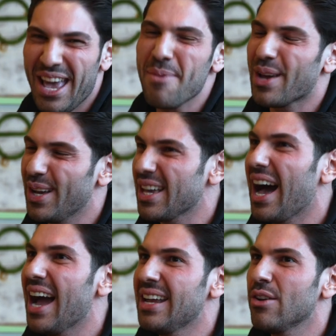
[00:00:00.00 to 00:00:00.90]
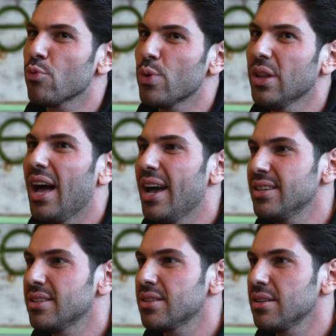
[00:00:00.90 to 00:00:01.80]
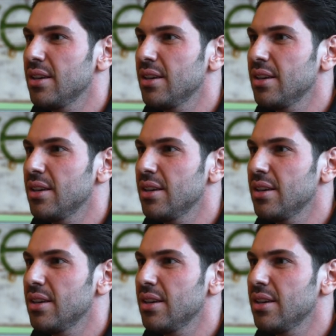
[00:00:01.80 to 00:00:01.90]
Yeah, because I didn't realize